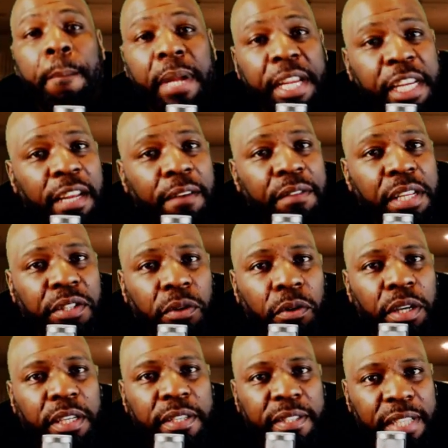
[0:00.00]
Many of these
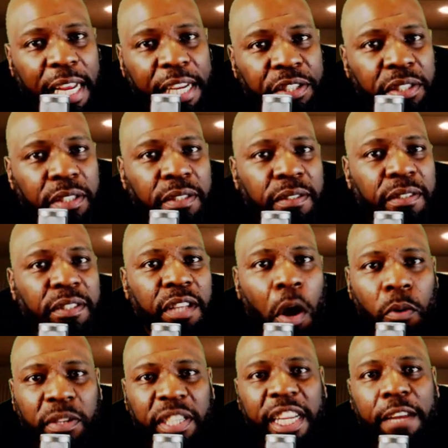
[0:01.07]
organizations
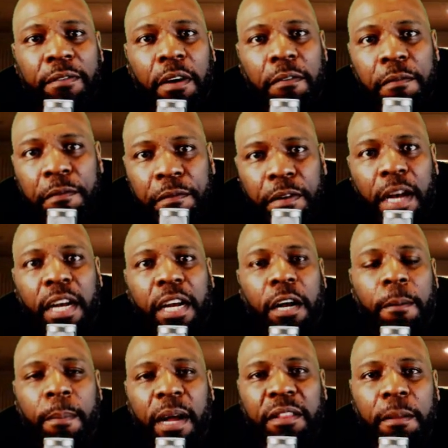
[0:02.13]
don't give a
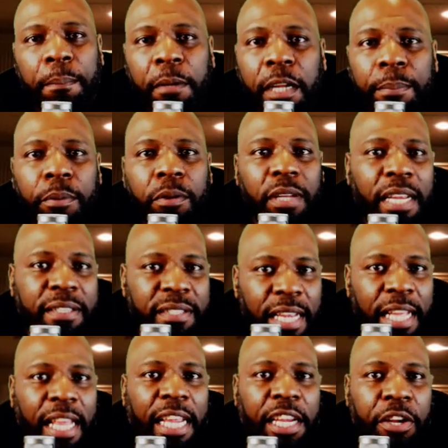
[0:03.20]
fuck about the people they
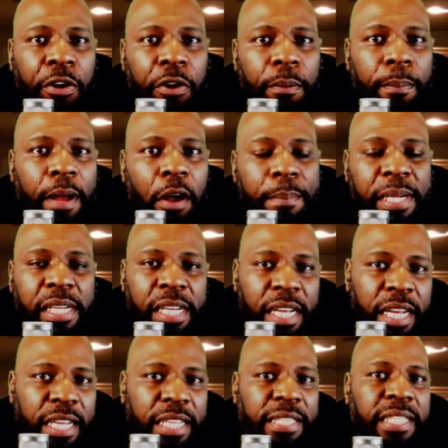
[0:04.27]
say they care about
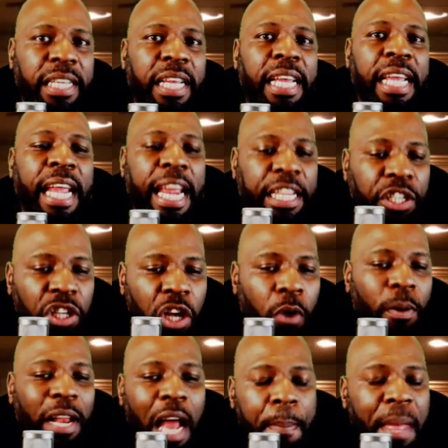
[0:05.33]
because, and you
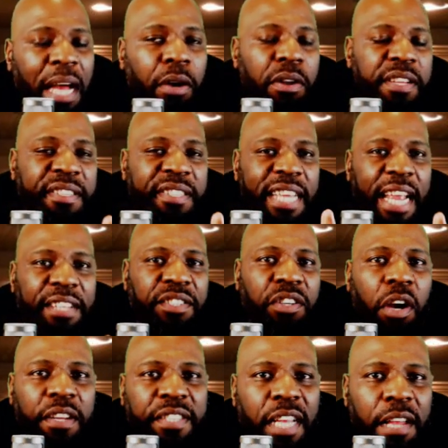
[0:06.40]
know what? I'm not going to say it
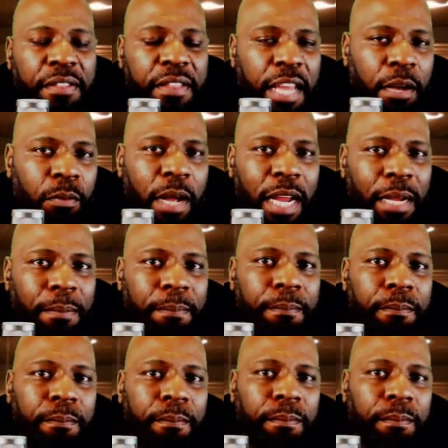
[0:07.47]
starts out that way.